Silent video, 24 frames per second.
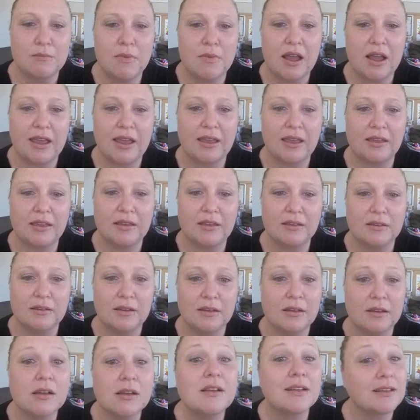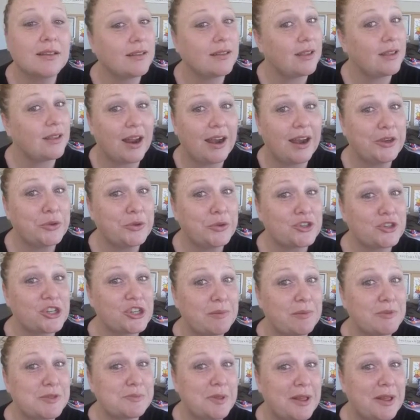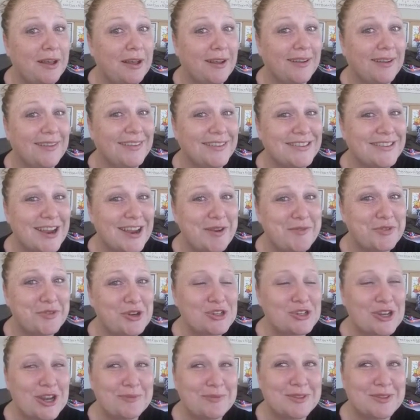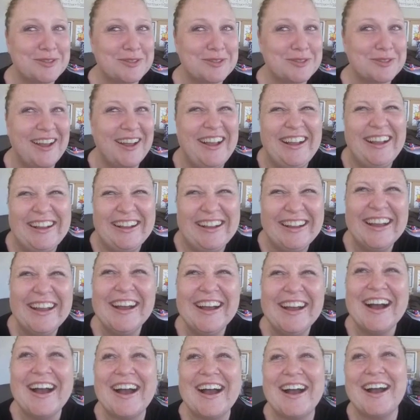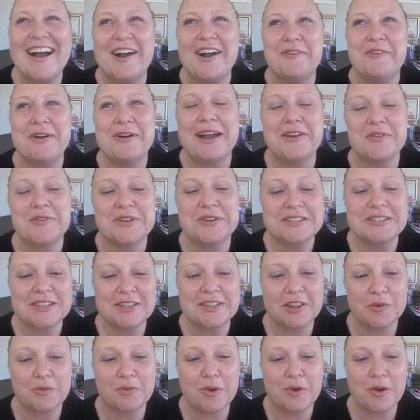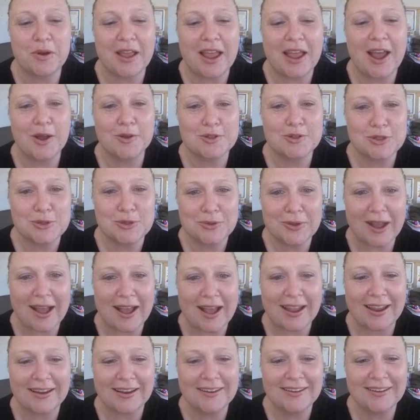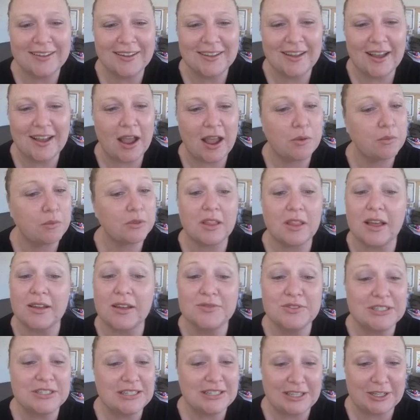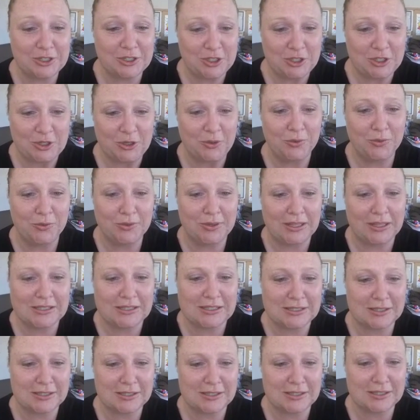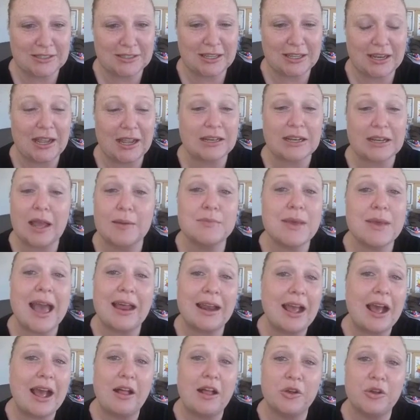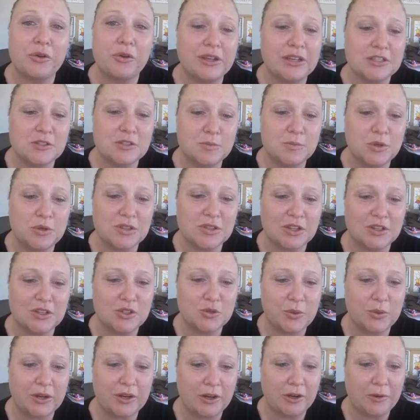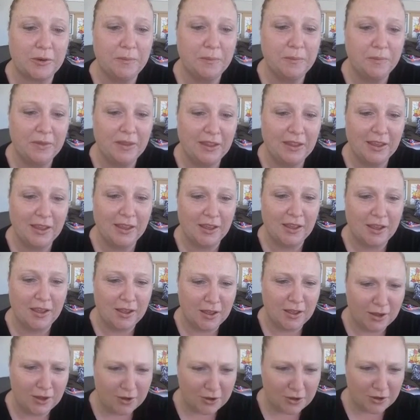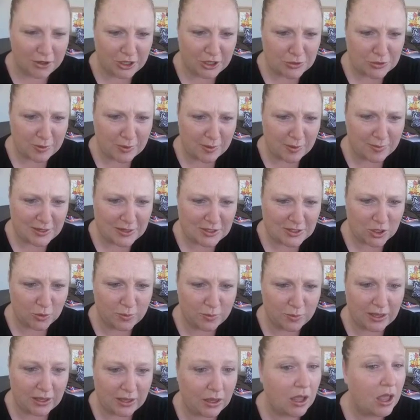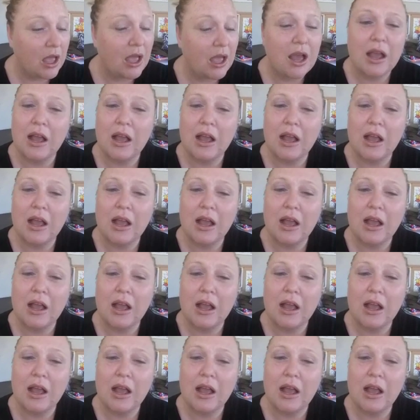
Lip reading: my, got to do a shameless plug, time for a shameless plug. I recently wrote a how-to guide. I would love to teach you. Let's connect. I'm at Allegria's Muse on Twitter. Your niche might be too big.